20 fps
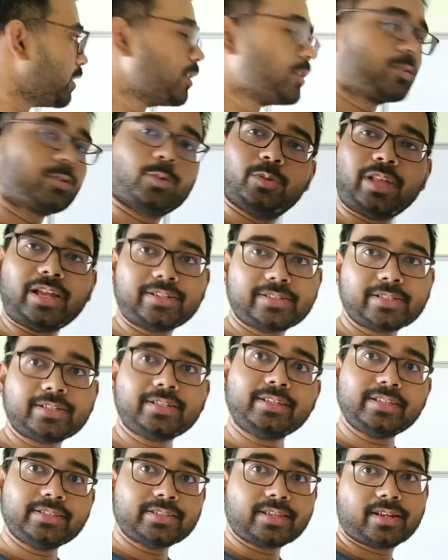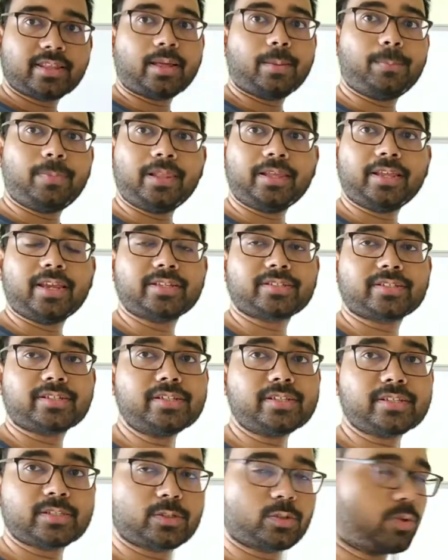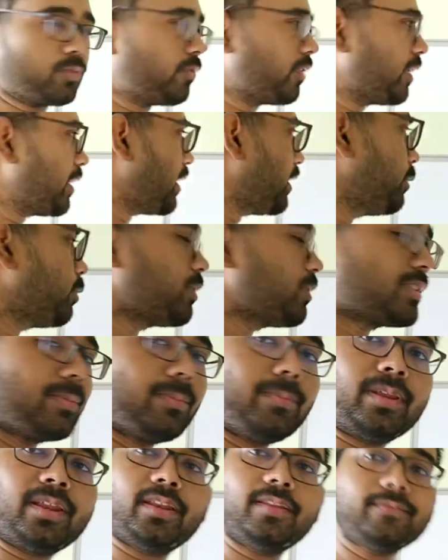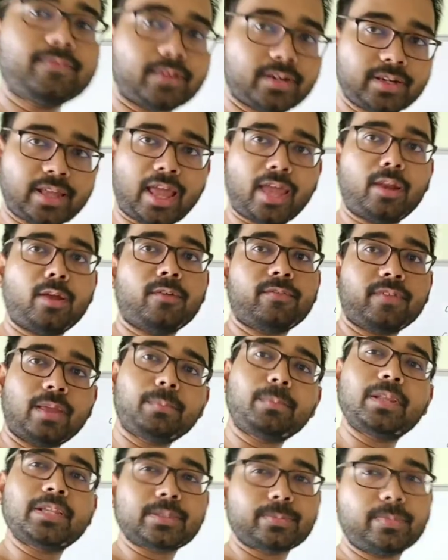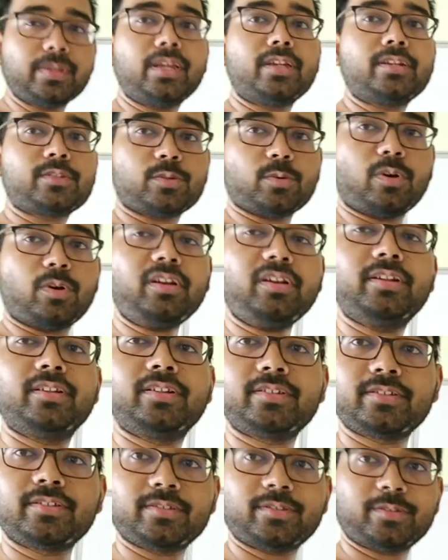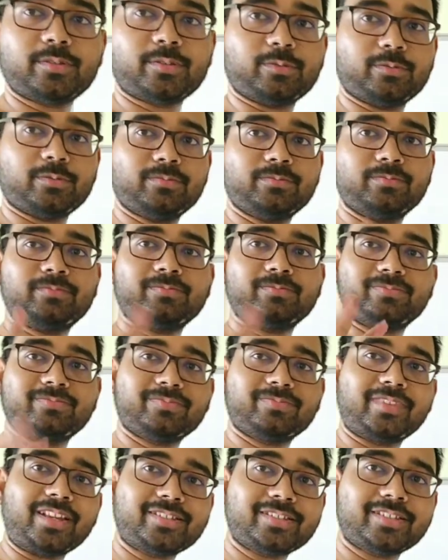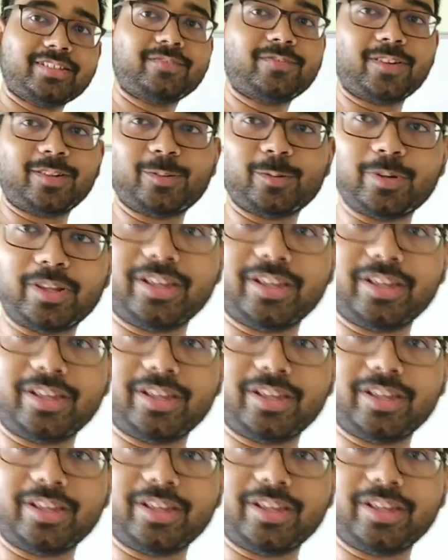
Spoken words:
So that's it. These are the applications. So we can do similarly for tan of a plus b and so on. So that's it for today,